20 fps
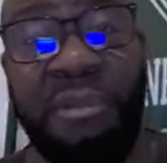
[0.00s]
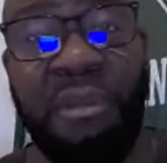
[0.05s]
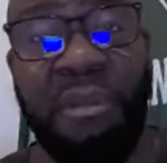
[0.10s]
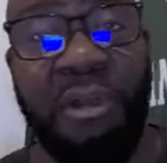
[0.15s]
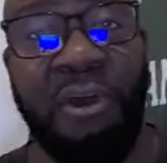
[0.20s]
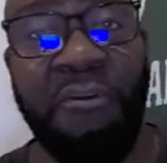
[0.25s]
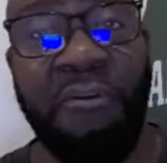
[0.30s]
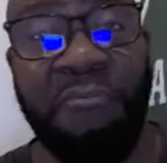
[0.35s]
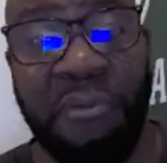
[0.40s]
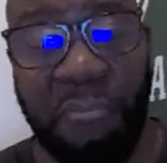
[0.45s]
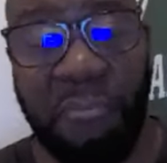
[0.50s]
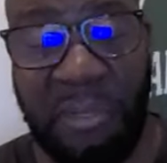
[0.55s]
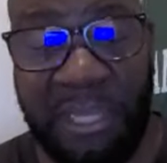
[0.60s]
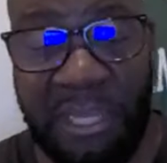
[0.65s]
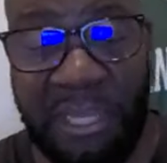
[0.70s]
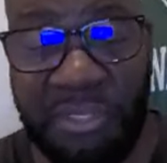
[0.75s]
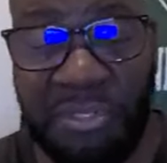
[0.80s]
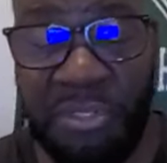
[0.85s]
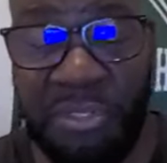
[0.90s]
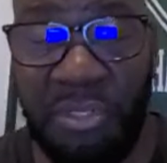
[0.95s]
Hopefully we
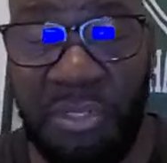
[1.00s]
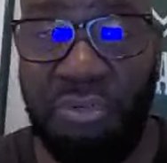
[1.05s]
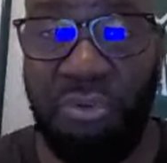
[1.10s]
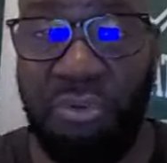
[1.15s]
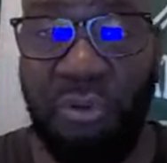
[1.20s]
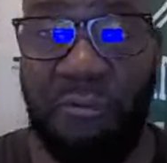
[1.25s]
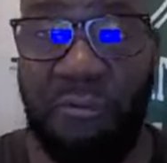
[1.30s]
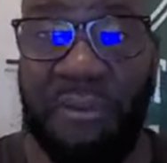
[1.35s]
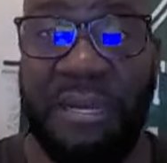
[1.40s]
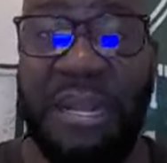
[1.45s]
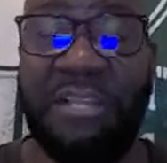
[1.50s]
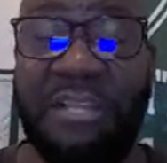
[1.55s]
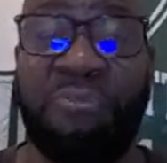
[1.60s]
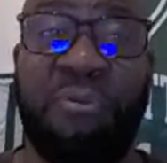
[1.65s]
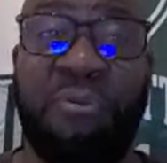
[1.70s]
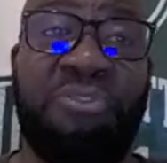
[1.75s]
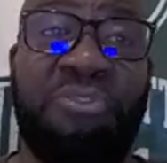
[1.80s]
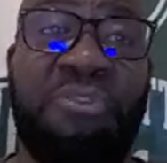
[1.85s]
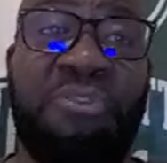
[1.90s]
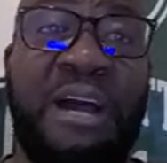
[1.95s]
get to the truth, and that's what the
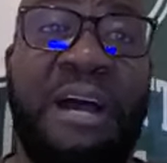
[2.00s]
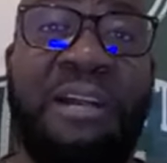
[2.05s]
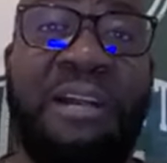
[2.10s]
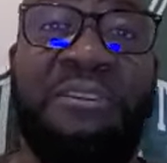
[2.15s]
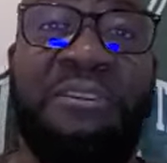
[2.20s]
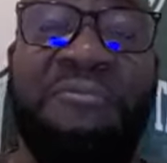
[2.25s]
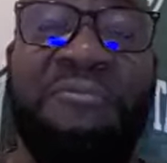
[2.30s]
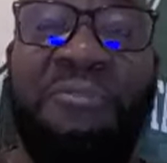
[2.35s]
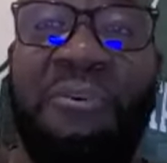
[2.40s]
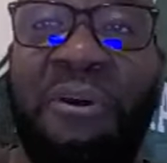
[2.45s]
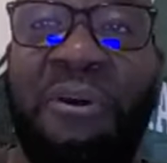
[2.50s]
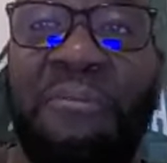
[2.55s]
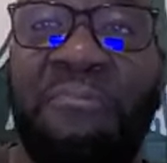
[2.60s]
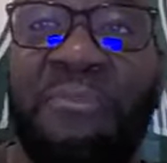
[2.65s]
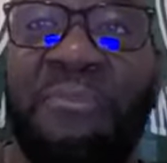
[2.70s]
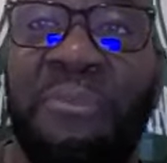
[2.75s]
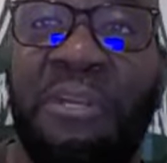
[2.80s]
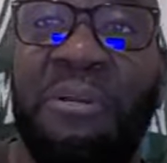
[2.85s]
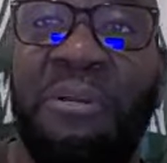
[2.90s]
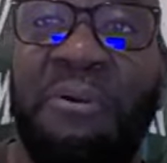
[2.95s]
trial is for.
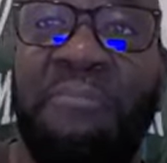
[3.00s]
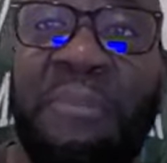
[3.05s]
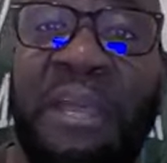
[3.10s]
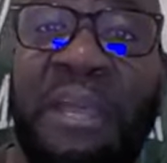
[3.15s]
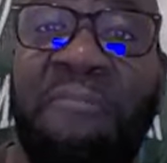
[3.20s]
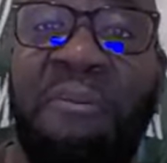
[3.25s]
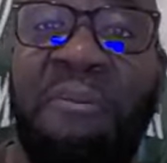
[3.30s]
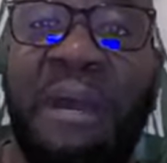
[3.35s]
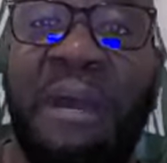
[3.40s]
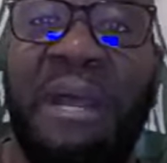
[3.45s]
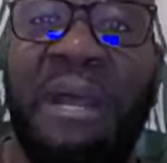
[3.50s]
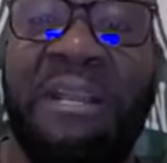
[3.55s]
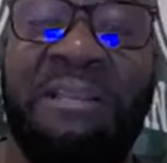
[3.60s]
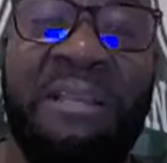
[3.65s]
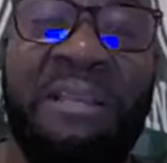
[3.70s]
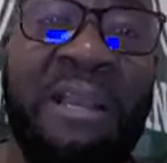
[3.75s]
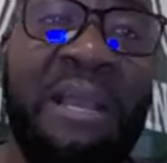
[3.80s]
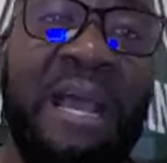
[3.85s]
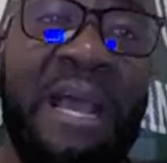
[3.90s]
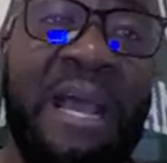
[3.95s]
You know, everybody
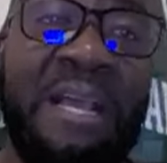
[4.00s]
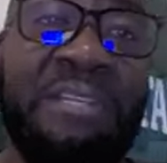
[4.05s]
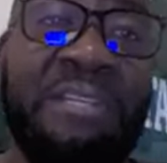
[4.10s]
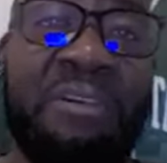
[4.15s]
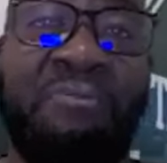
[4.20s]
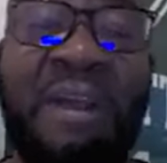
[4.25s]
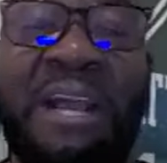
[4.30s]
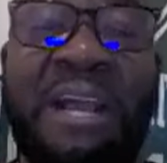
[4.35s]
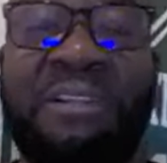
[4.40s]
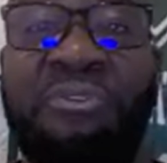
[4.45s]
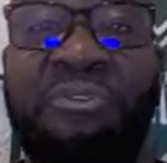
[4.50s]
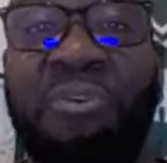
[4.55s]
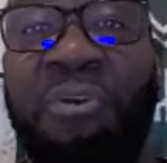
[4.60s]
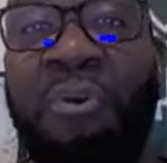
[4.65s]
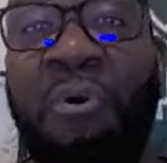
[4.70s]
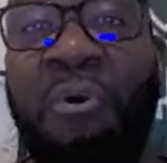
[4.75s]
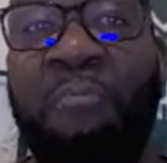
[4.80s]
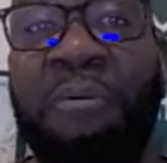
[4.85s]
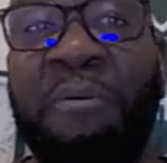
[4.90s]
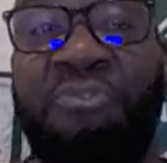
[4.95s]
has a right to an
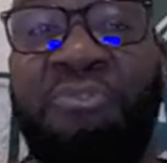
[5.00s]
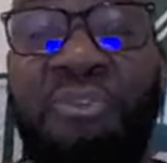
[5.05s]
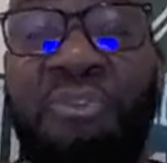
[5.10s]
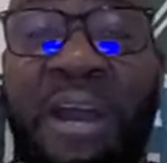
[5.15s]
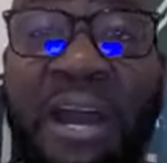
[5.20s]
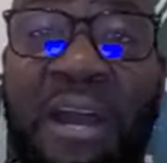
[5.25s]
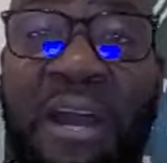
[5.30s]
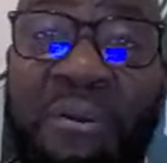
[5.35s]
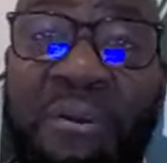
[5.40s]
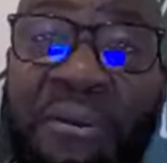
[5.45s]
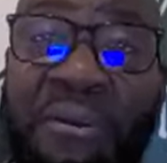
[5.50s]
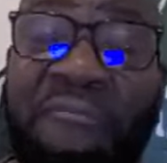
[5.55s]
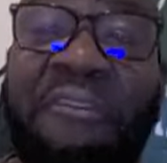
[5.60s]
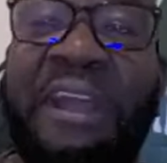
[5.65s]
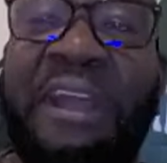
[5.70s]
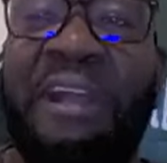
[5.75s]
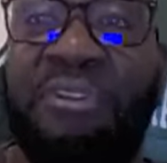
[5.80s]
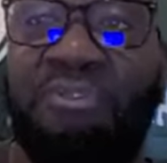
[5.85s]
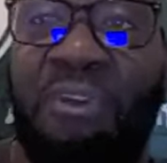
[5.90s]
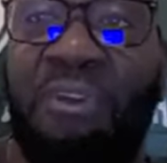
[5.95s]
open trial and a
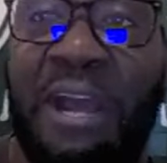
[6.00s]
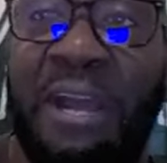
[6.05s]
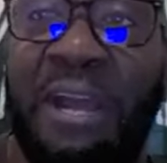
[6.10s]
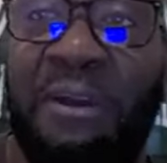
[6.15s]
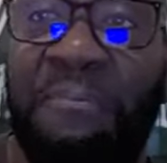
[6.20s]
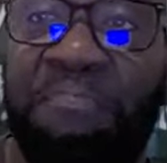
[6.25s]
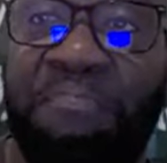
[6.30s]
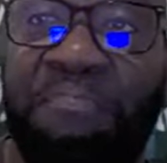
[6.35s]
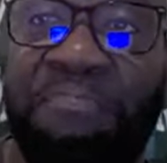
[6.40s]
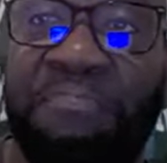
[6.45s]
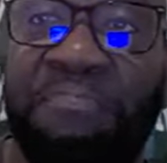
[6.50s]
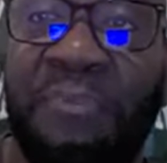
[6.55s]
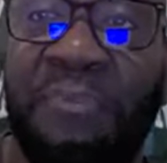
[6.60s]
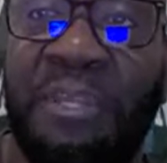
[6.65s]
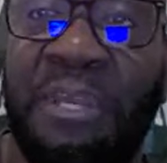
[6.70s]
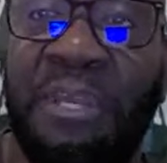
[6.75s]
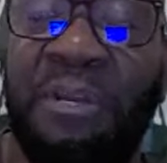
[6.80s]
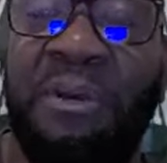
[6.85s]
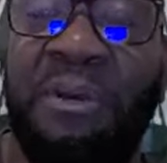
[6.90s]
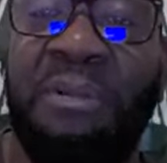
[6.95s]
fair trial.
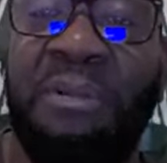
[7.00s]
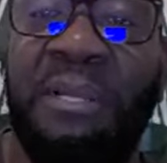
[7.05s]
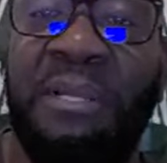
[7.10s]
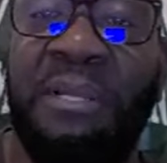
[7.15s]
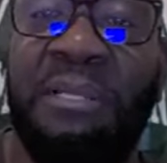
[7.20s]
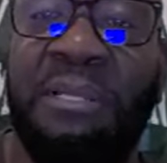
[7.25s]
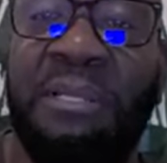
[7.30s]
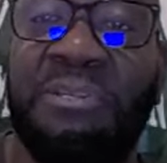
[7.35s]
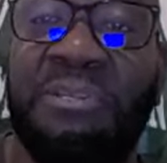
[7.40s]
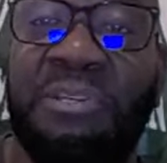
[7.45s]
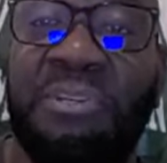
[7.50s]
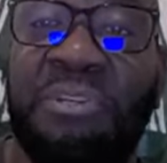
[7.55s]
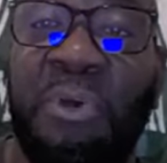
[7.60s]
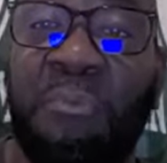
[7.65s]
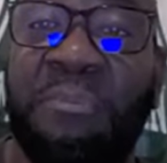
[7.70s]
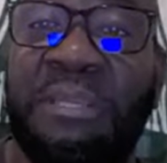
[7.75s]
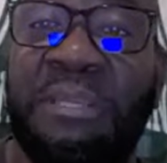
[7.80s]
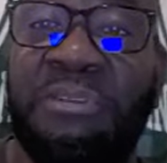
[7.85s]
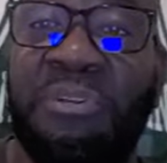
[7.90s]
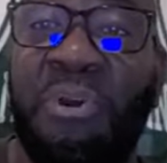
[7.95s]
You know, let's just hope
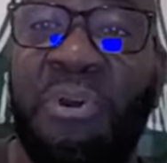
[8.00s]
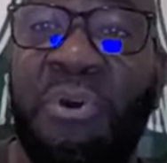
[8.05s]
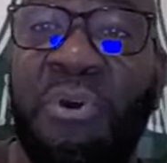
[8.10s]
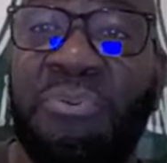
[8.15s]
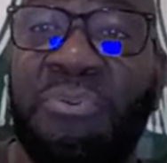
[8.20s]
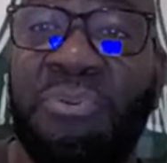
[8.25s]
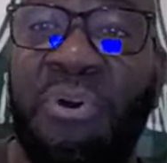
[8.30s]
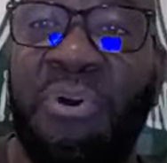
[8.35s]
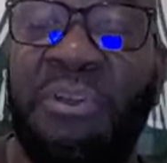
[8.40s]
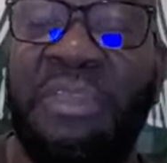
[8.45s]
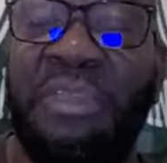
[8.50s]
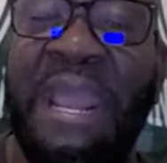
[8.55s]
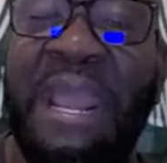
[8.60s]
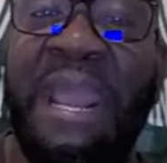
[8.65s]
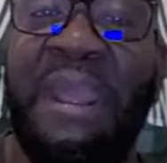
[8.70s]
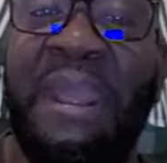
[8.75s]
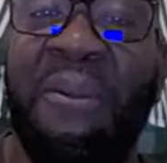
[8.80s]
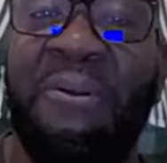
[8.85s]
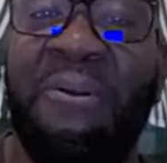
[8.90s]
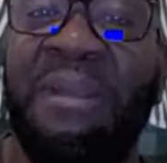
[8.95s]
this goes on
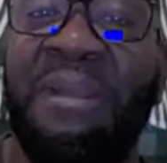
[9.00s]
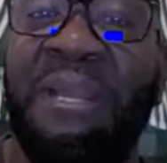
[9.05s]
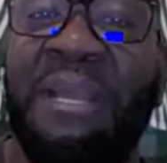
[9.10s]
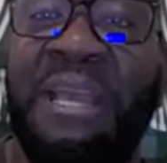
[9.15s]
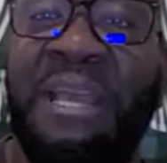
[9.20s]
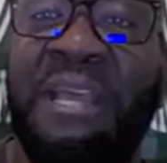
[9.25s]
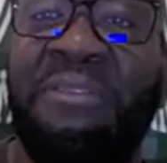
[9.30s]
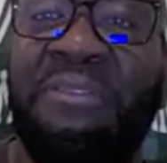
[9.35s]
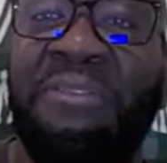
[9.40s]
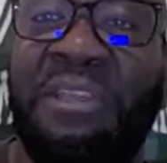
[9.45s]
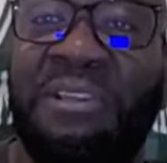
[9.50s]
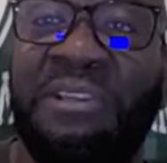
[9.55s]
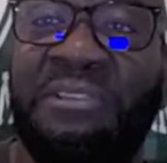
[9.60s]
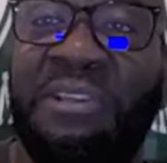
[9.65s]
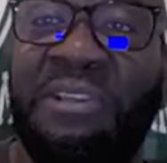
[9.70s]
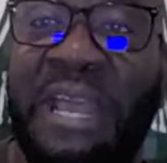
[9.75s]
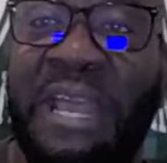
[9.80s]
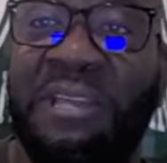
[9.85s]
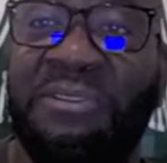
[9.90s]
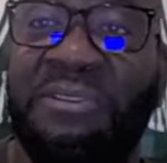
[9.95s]
here in this
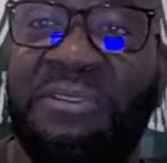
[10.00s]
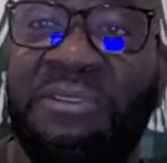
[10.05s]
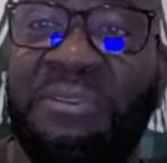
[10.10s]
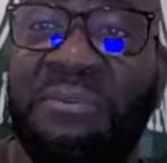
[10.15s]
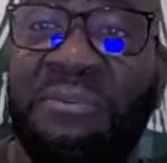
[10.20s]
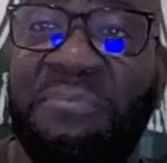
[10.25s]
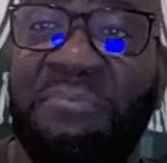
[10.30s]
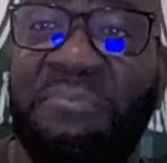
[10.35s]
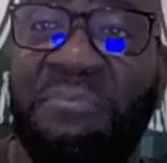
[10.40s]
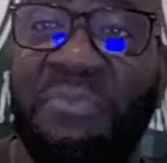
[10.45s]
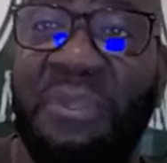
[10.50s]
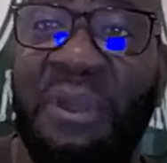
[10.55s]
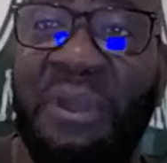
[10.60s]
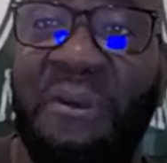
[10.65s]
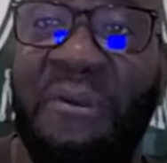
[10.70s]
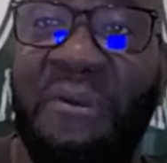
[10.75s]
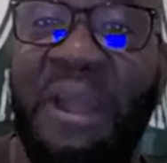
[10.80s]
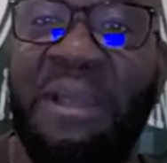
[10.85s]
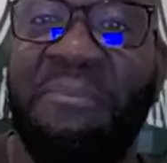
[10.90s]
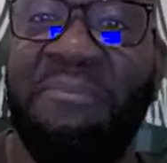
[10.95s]
case. All
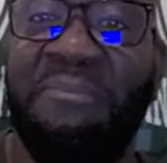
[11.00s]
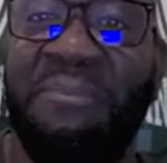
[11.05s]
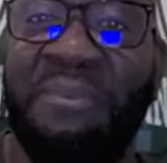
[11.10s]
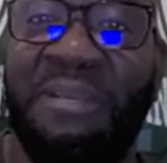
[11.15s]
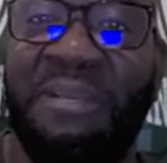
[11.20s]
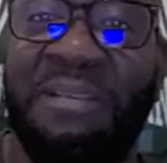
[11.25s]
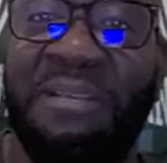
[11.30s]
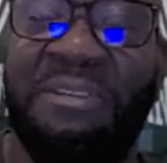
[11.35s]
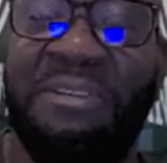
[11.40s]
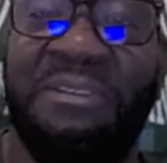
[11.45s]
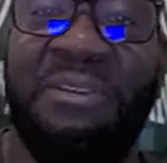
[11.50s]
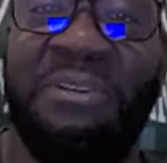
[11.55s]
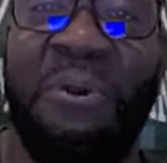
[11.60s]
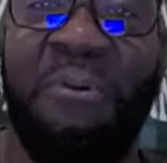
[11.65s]
right? Let's just hope.